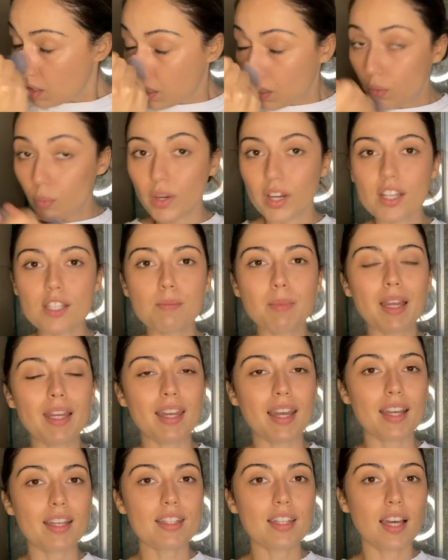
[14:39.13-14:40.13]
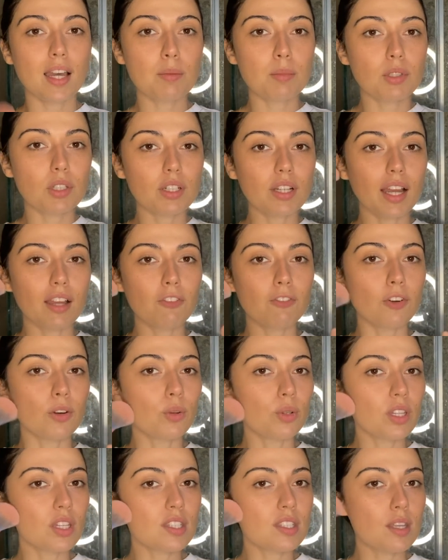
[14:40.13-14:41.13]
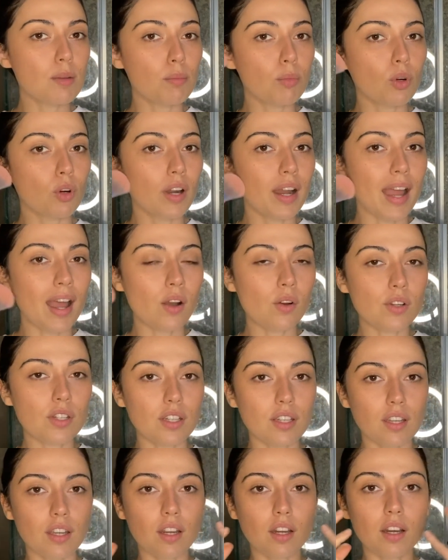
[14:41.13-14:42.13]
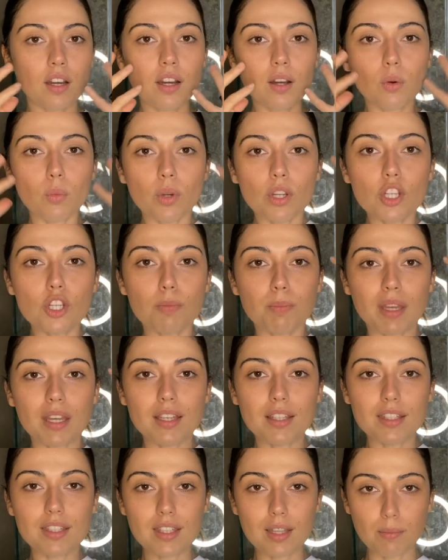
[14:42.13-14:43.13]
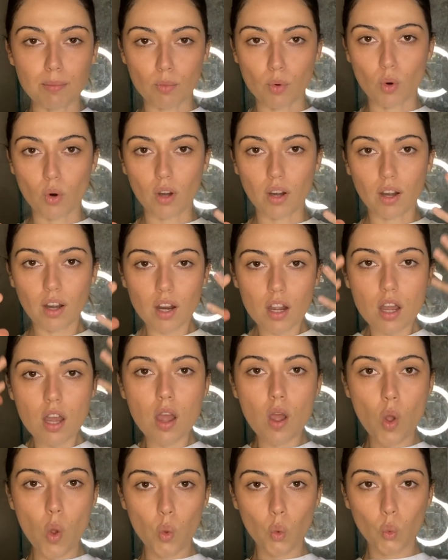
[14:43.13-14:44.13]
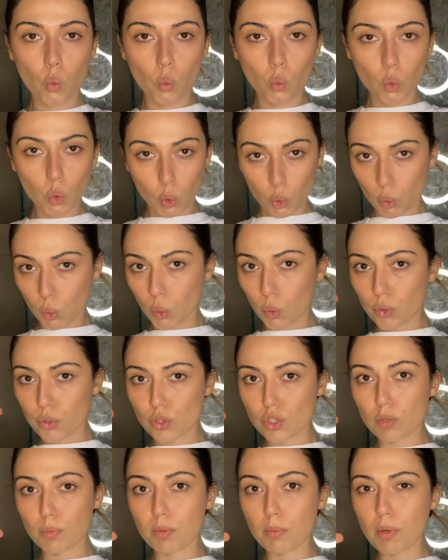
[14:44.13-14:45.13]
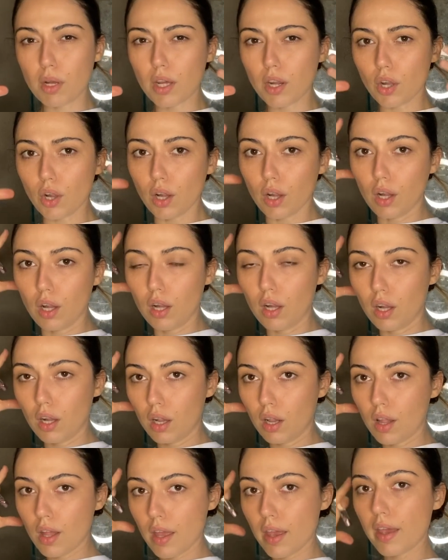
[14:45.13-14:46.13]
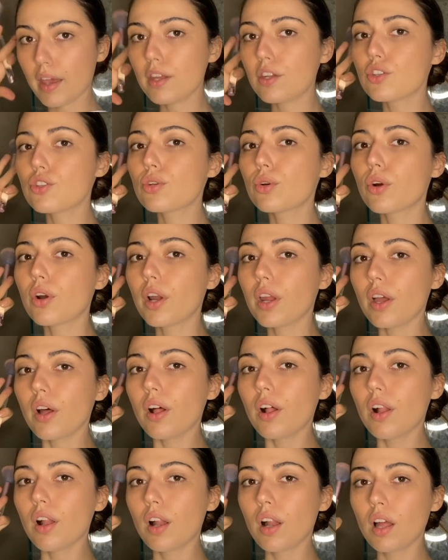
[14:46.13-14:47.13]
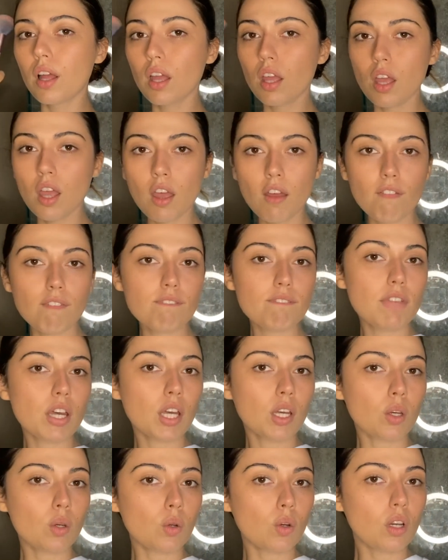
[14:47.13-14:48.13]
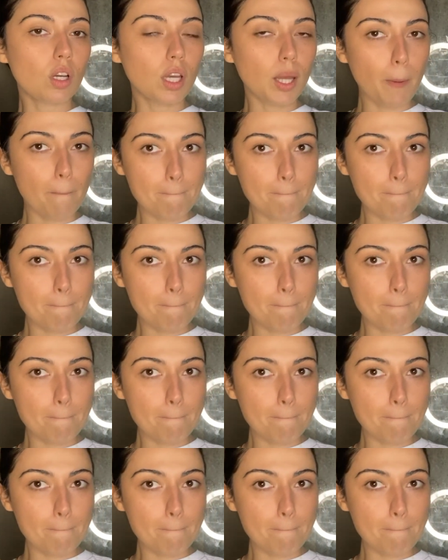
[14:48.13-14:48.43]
Whereas my nighttime look, I focus it more out here, which makes it more supermodel, editorial, Vogue.